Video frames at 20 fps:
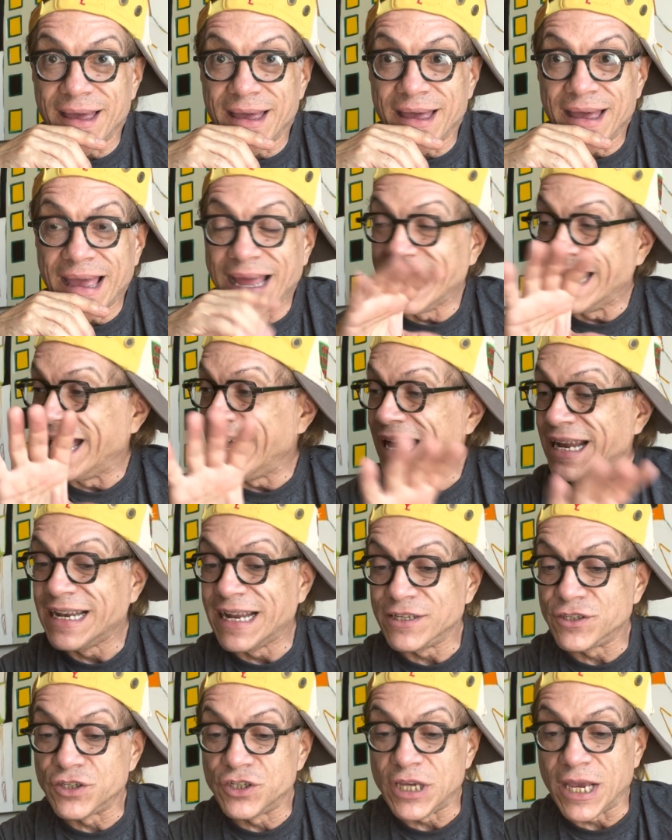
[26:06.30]
And I had
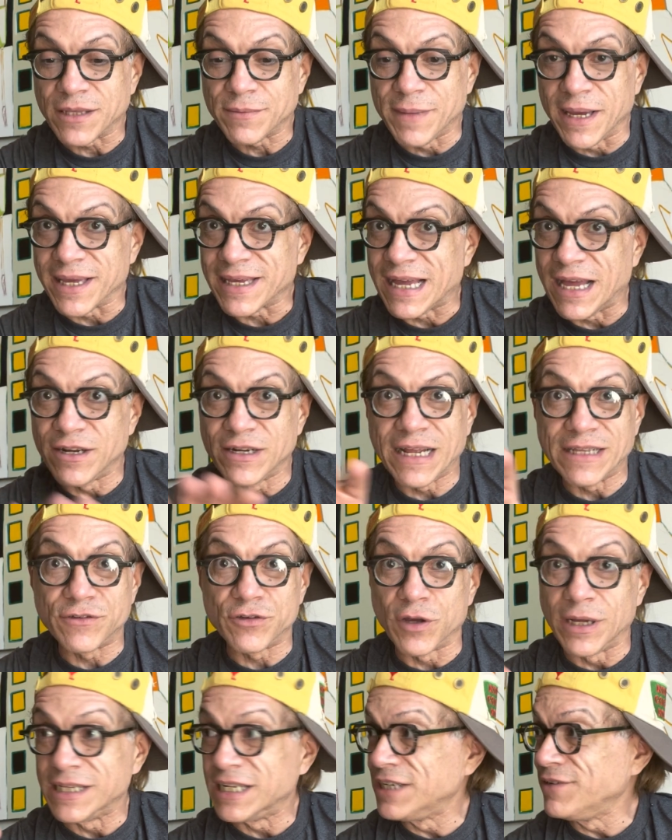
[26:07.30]
not checked my account,
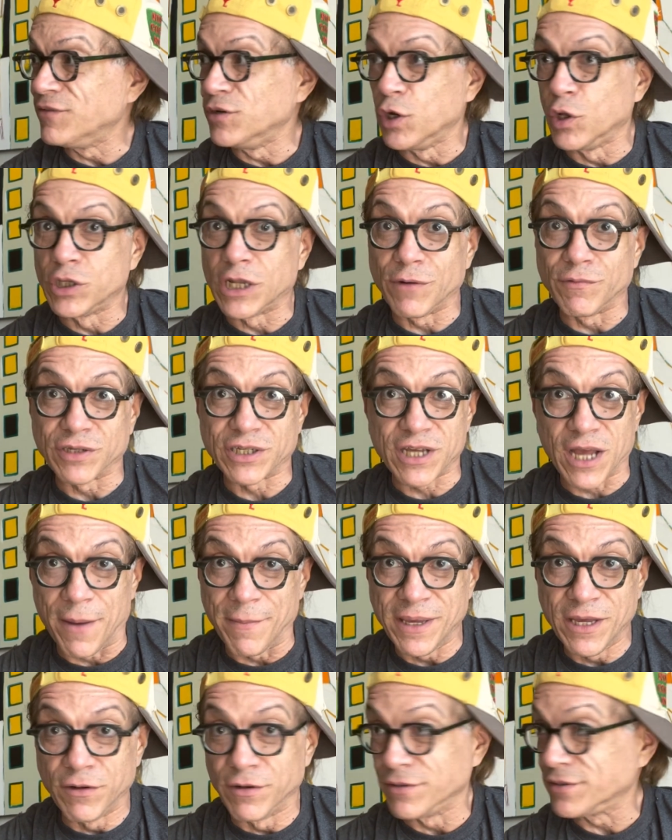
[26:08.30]
so I didn't even know that it was
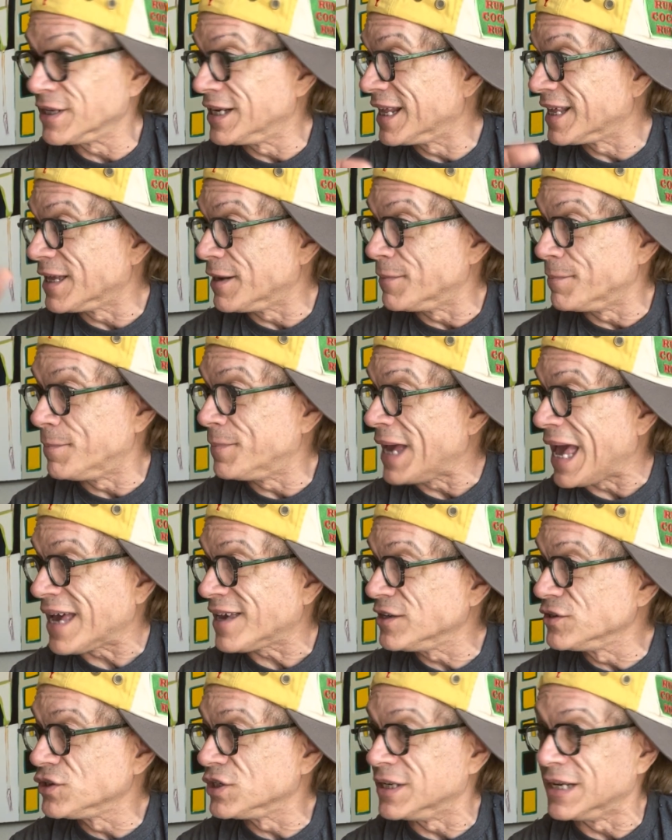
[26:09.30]
coming. All of a sudden I get a
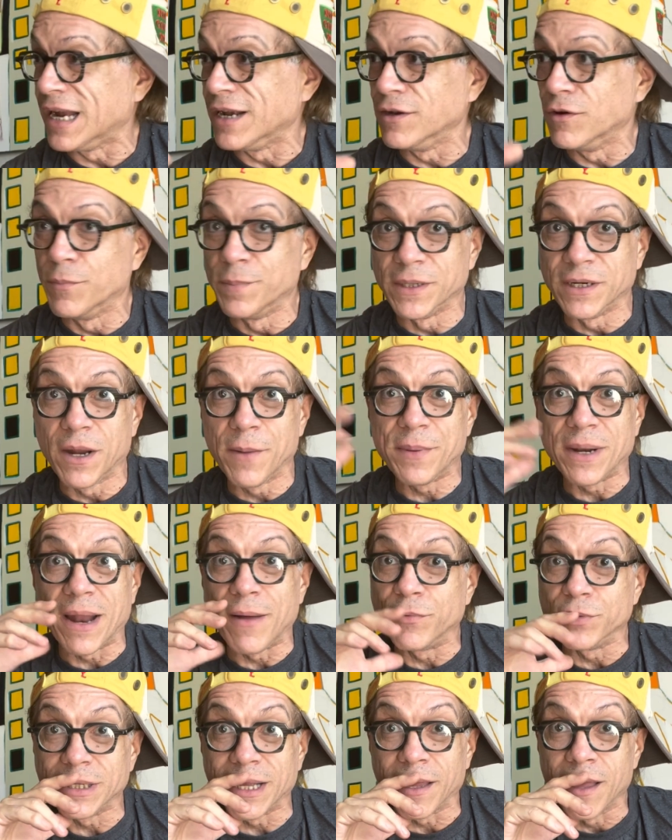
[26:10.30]
package and I open it up and I
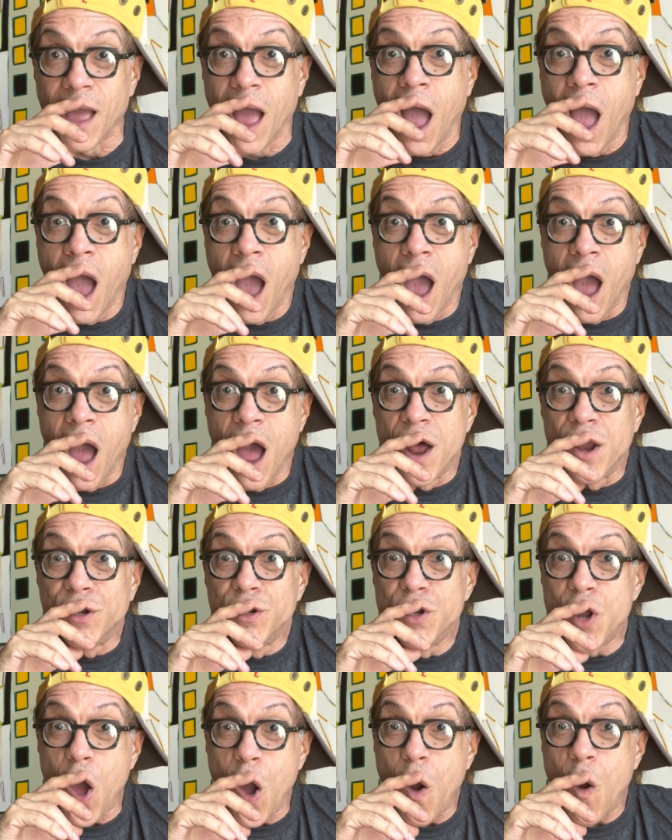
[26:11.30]
was like,
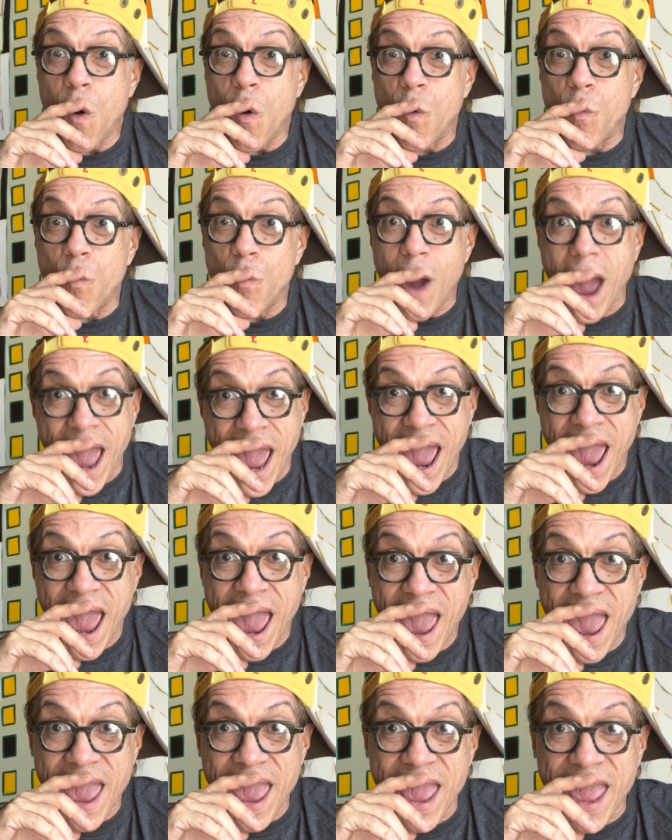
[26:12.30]
no
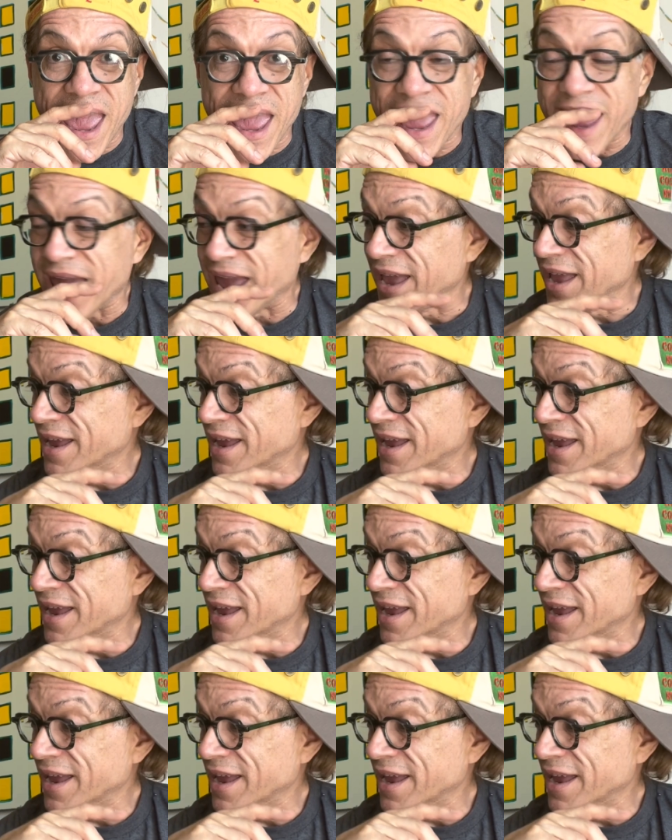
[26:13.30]
way.